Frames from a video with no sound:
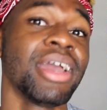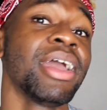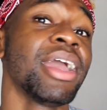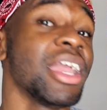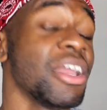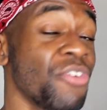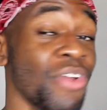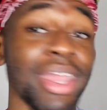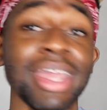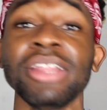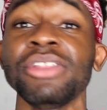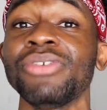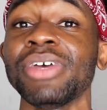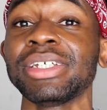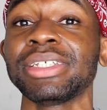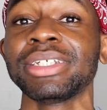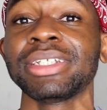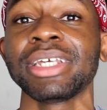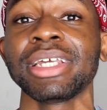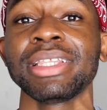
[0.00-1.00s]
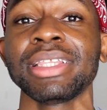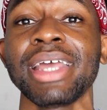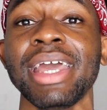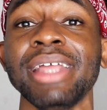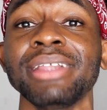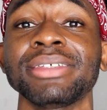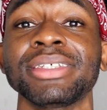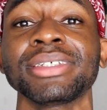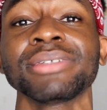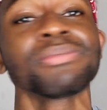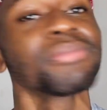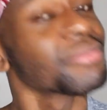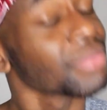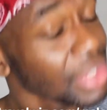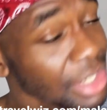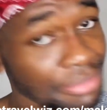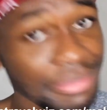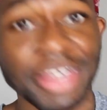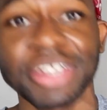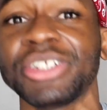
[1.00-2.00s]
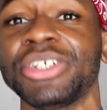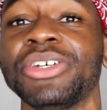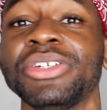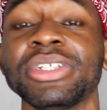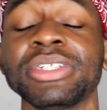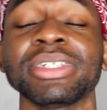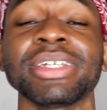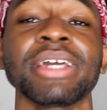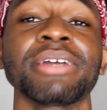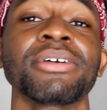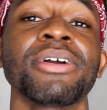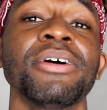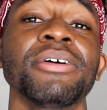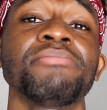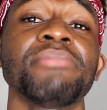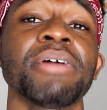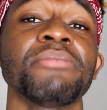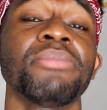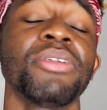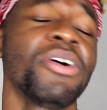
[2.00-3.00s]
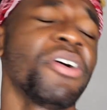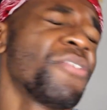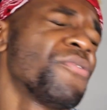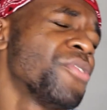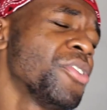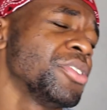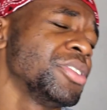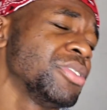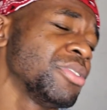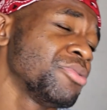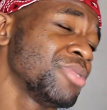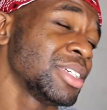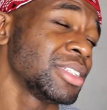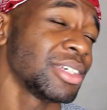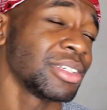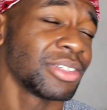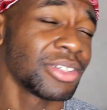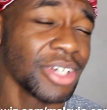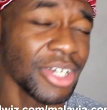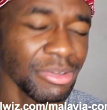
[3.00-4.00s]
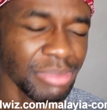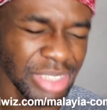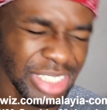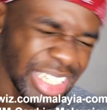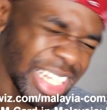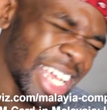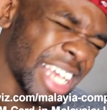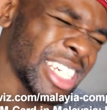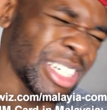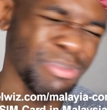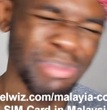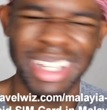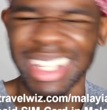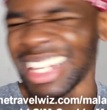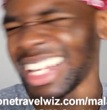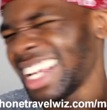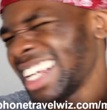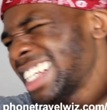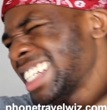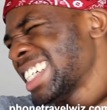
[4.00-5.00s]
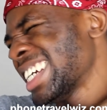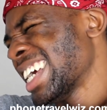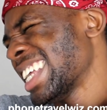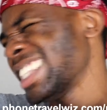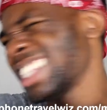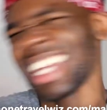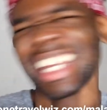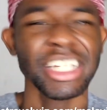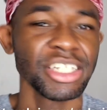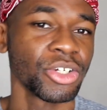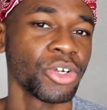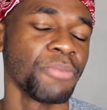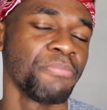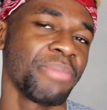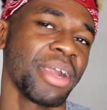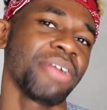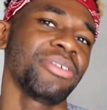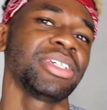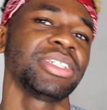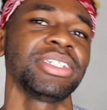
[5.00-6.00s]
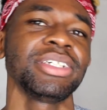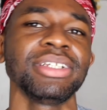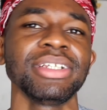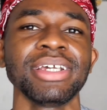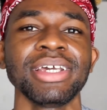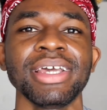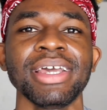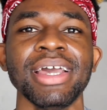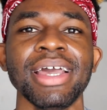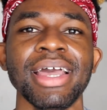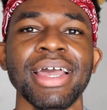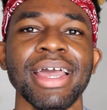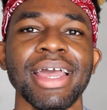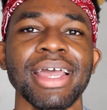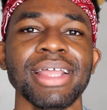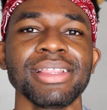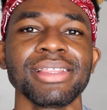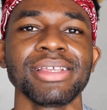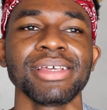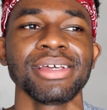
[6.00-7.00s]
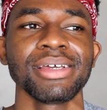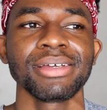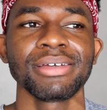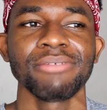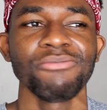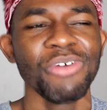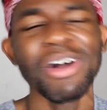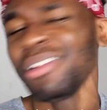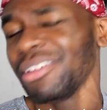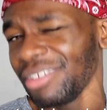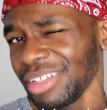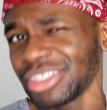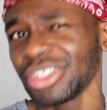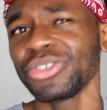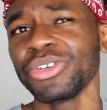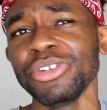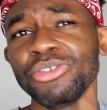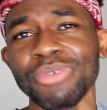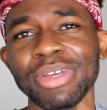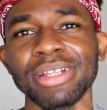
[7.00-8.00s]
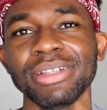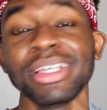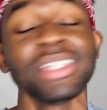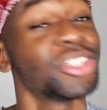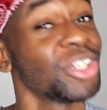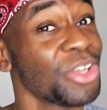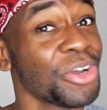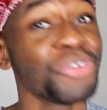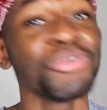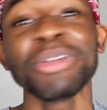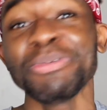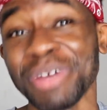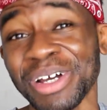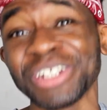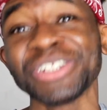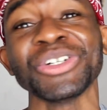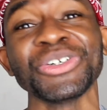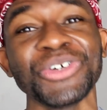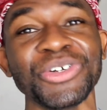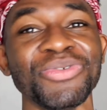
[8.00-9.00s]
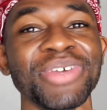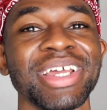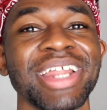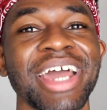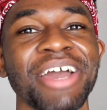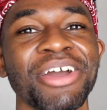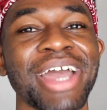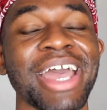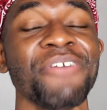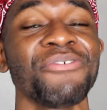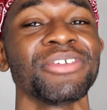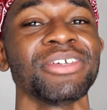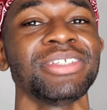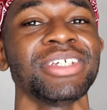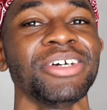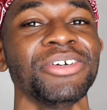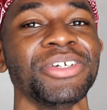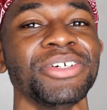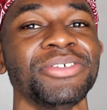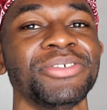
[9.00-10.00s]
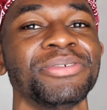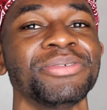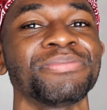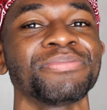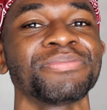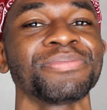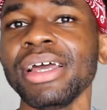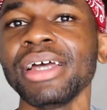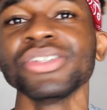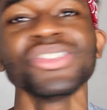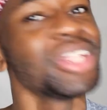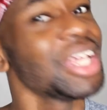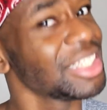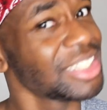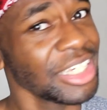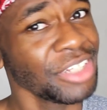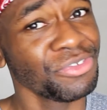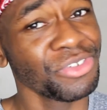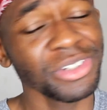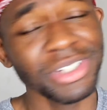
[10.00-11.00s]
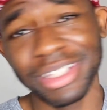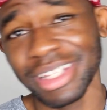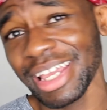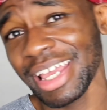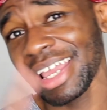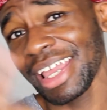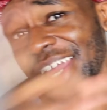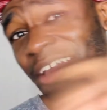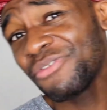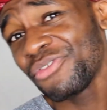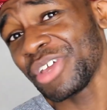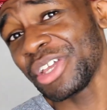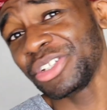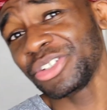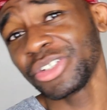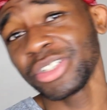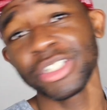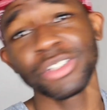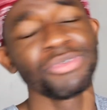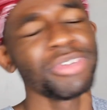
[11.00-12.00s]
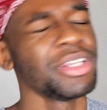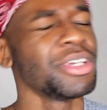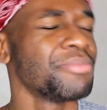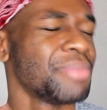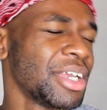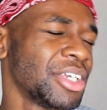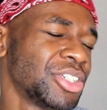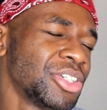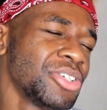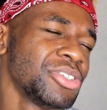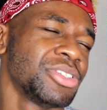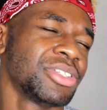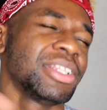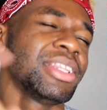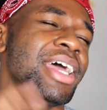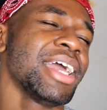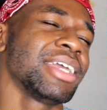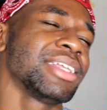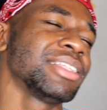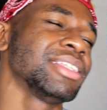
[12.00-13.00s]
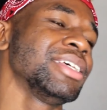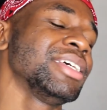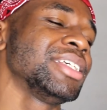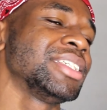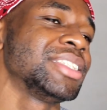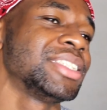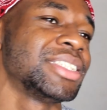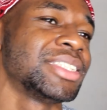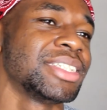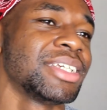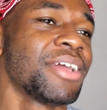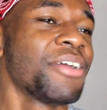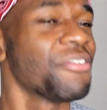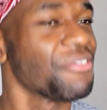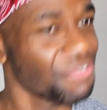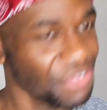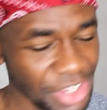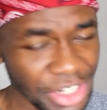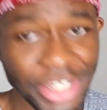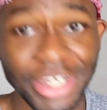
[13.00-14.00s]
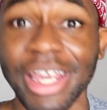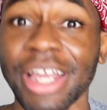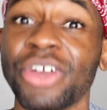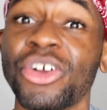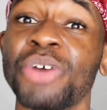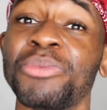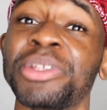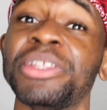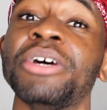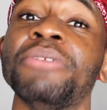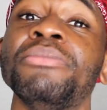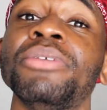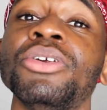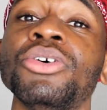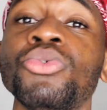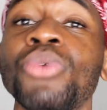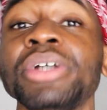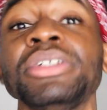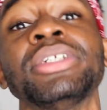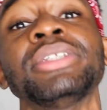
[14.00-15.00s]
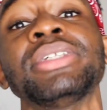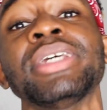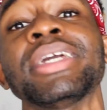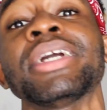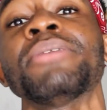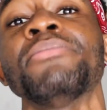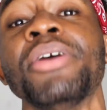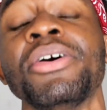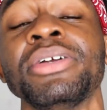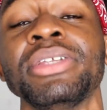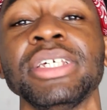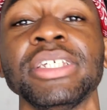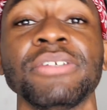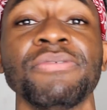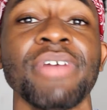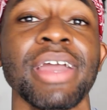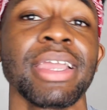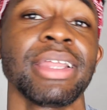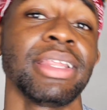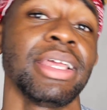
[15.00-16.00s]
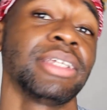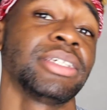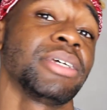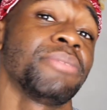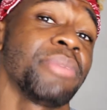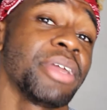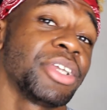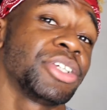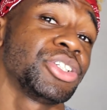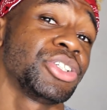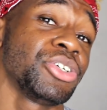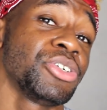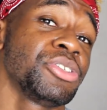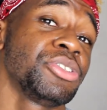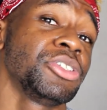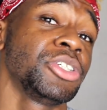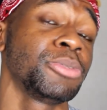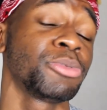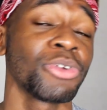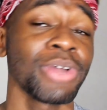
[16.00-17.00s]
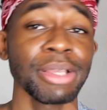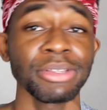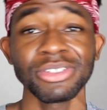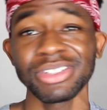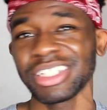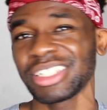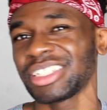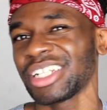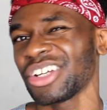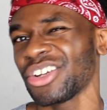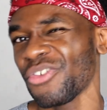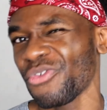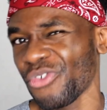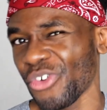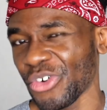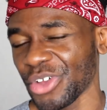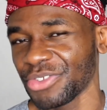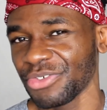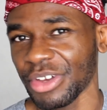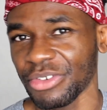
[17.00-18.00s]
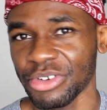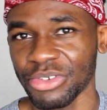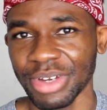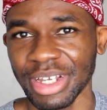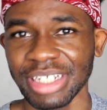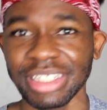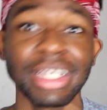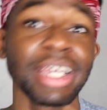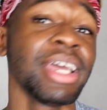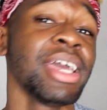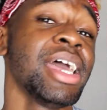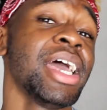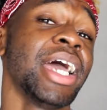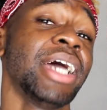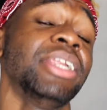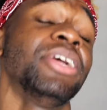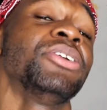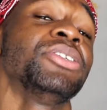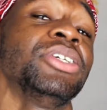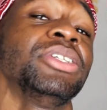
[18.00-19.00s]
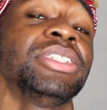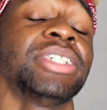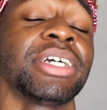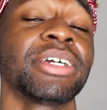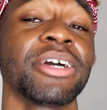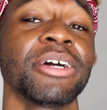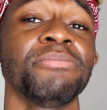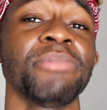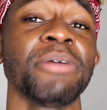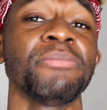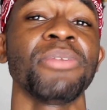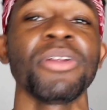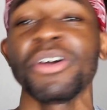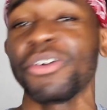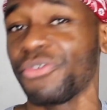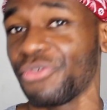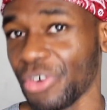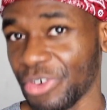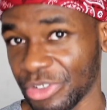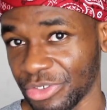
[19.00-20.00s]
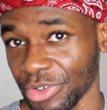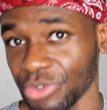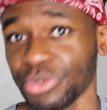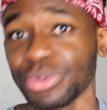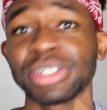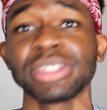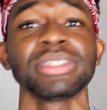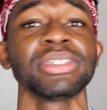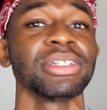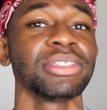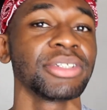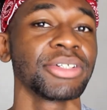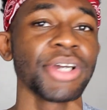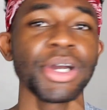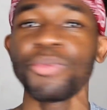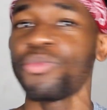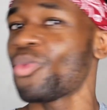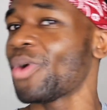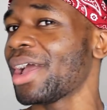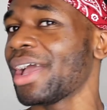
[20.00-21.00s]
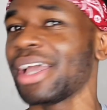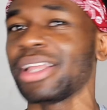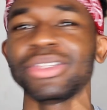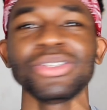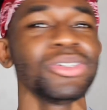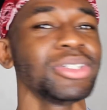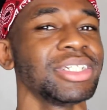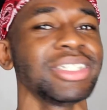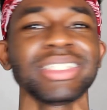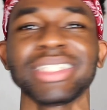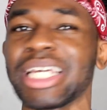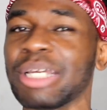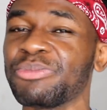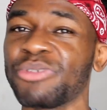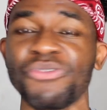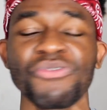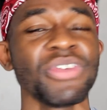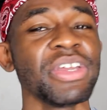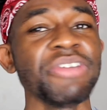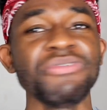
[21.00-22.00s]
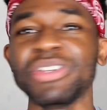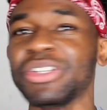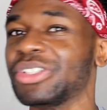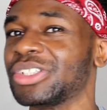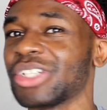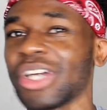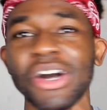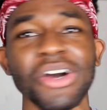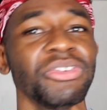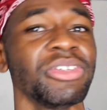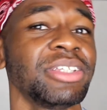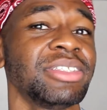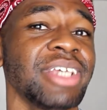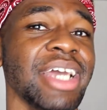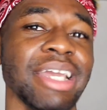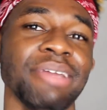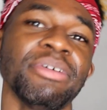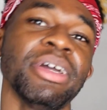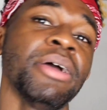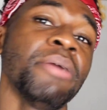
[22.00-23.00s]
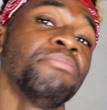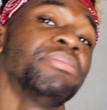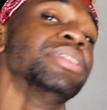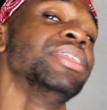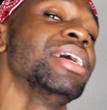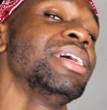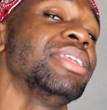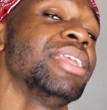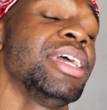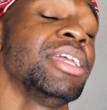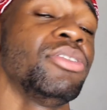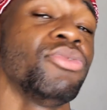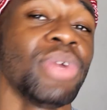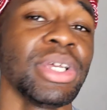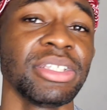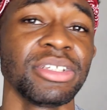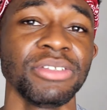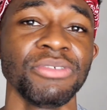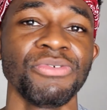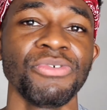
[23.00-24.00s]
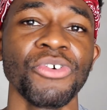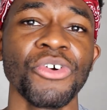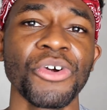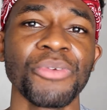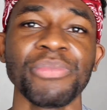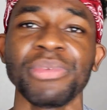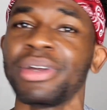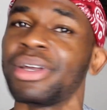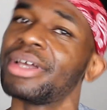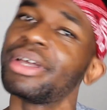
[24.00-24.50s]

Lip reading: if you're interested in that, make sure to check out my blog, phonetovis.com/Malaysia-comparison. And well, it's a good read. It's a long read, but it's a good read, I have to tell you. So that's it for today. If you enjoyed this video, make sure to like this video and comment down below what you think about these findings, and make sure to subscribe to this channel, Phone Travelers, and also check out my blog, phonetovis.com, where I do this type of reviews all the time, but then in written form.